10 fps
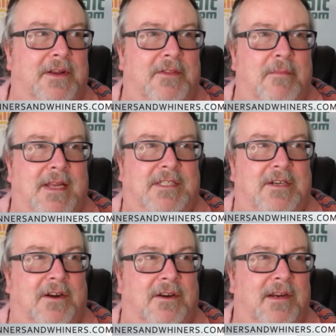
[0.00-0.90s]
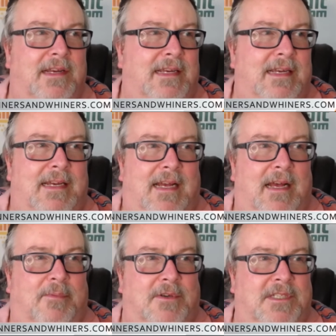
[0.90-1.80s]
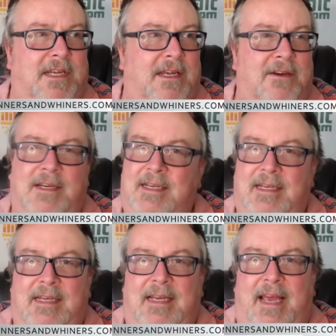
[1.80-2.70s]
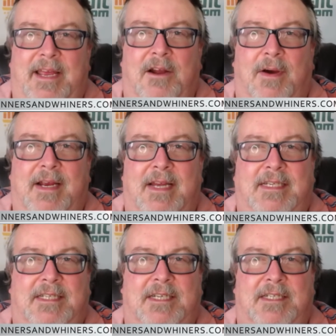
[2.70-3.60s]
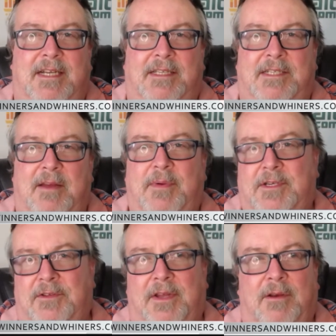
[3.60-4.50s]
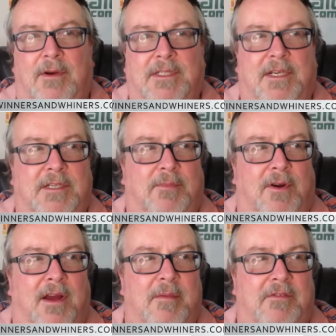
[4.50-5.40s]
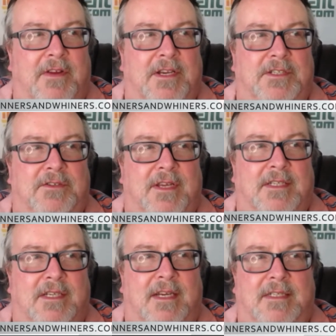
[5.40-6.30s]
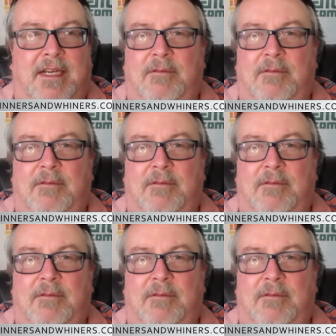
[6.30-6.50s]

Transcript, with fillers: Now the Mets starter, uh, Porcello, you know what, guys? He's just not the same pitcher that he was in his prime. He finished 2019